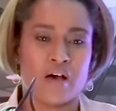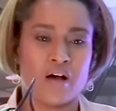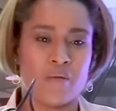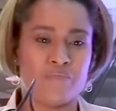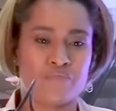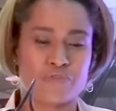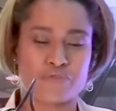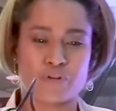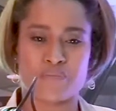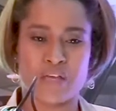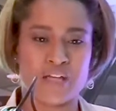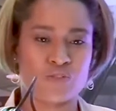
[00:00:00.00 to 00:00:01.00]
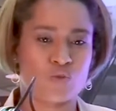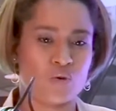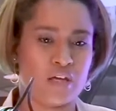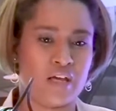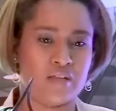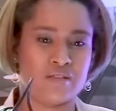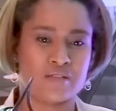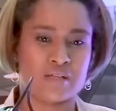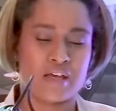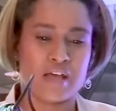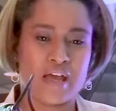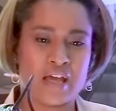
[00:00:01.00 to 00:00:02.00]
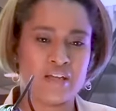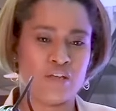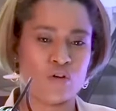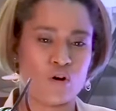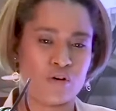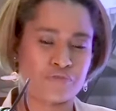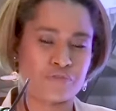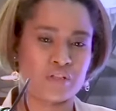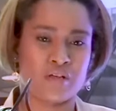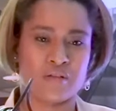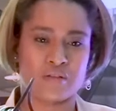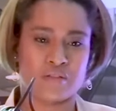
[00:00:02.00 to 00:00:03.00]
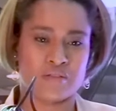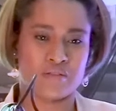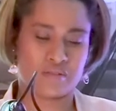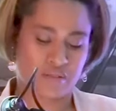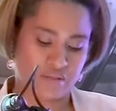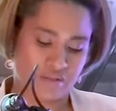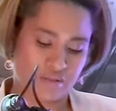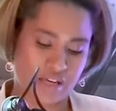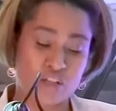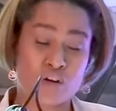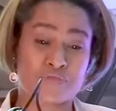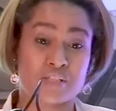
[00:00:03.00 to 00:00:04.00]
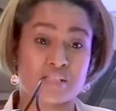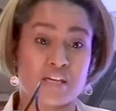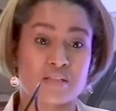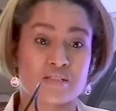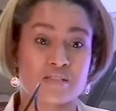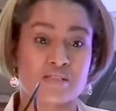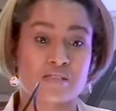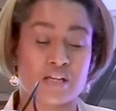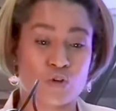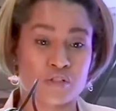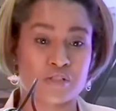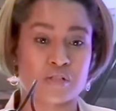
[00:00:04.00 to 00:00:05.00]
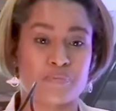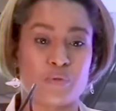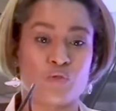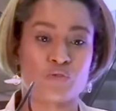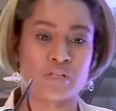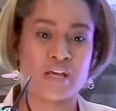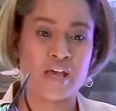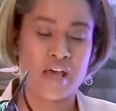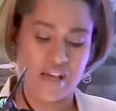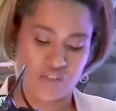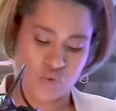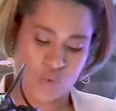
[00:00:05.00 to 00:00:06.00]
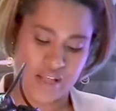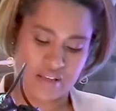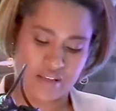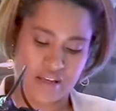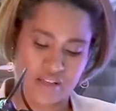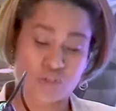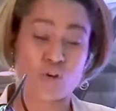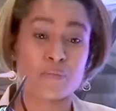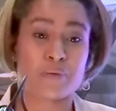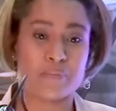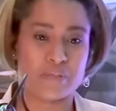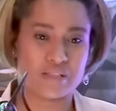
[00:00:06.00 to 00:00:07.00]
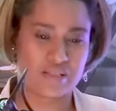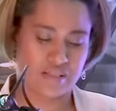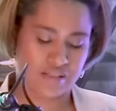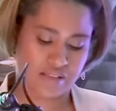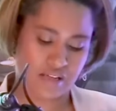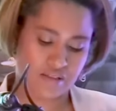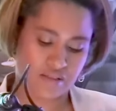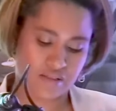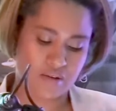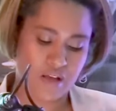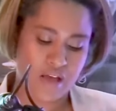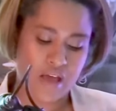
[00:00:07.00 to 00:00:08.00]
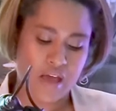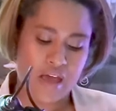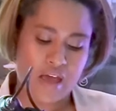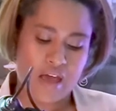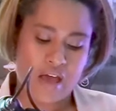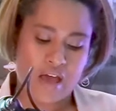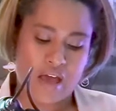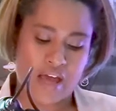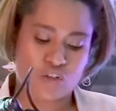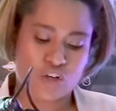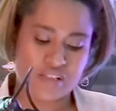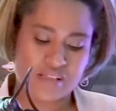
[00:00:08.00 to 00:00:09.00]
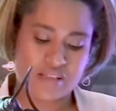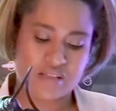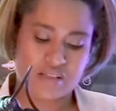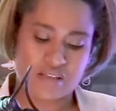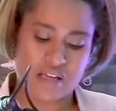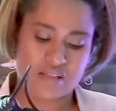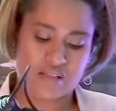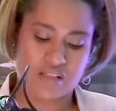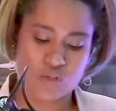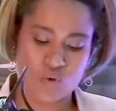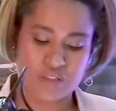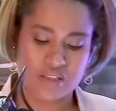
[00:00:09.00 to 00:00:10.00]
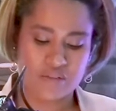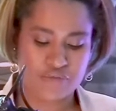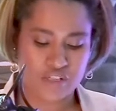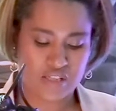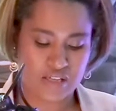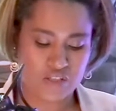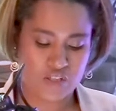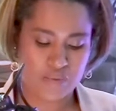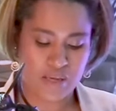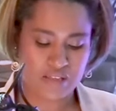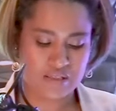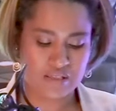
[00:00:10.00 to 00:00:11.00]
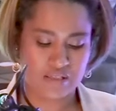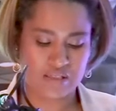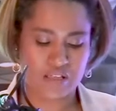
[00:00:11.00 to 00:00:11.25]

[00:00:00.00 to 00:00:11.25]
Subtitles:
from end to end, any of the sectors that contribute as well as complement the sector. And consider that the total infrastructure spend is